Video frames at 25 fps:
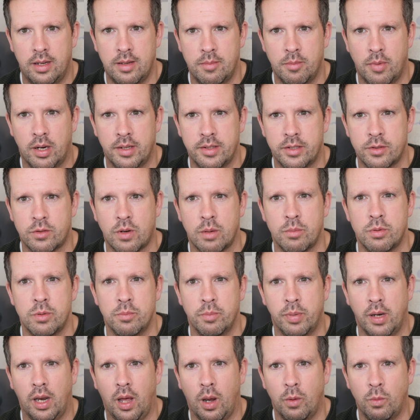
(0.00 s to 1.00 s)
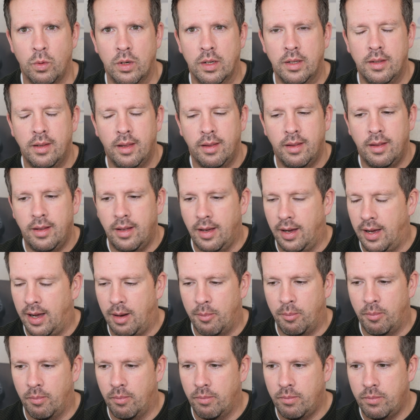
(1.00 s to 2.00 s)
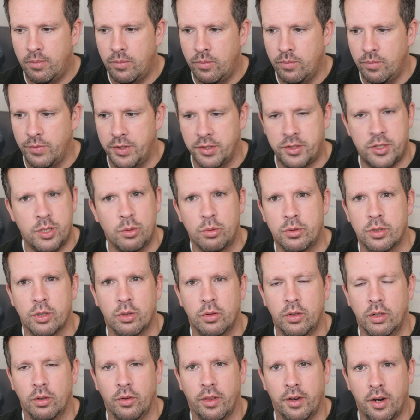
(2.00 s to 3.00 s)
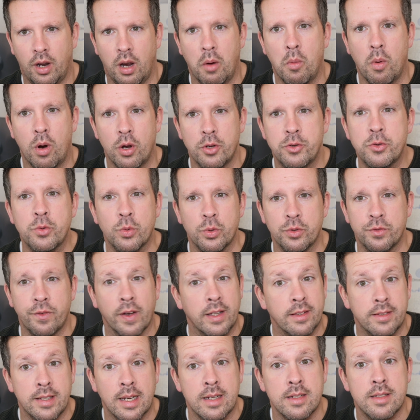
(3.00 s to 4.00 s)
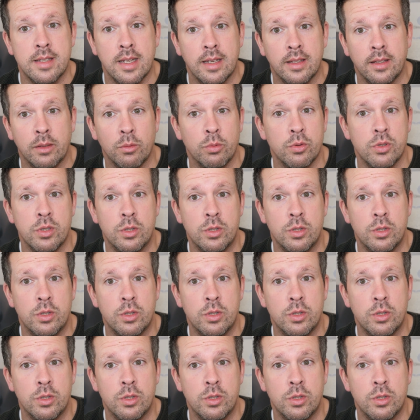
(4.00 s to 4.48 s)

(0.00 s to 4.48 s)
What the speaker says: in my description below. The tutorial that I watched was fantastic. There was